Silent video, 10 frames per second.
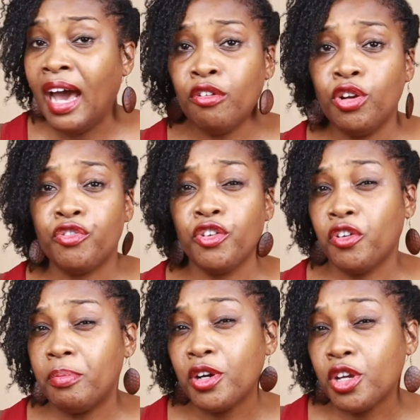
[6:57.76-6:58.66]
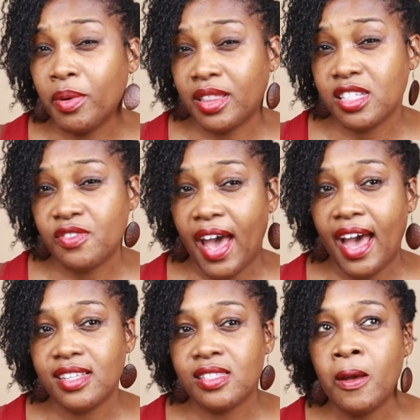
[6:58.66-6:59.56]
I don't know if you're familiar with this
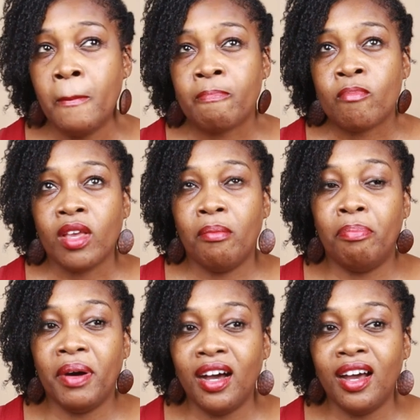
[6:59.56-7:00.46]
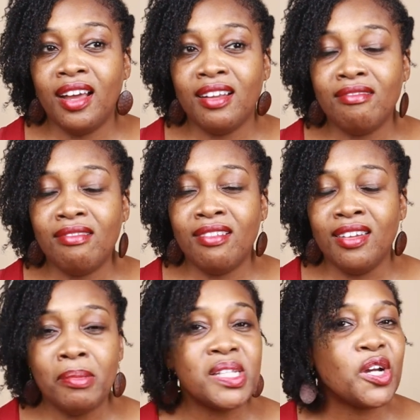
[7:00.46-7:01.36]
fast, but
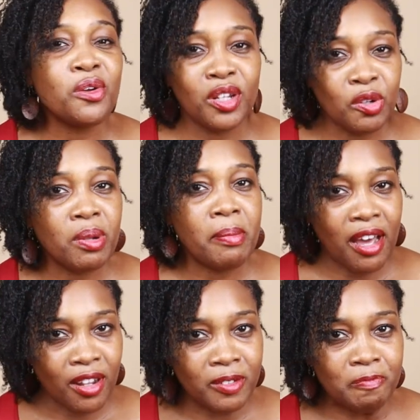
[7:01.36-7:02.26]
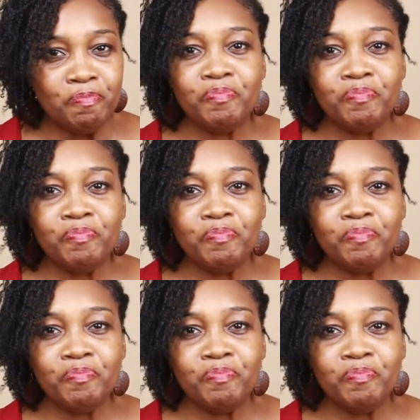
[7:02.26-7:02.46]
let me tell you a little bit about it.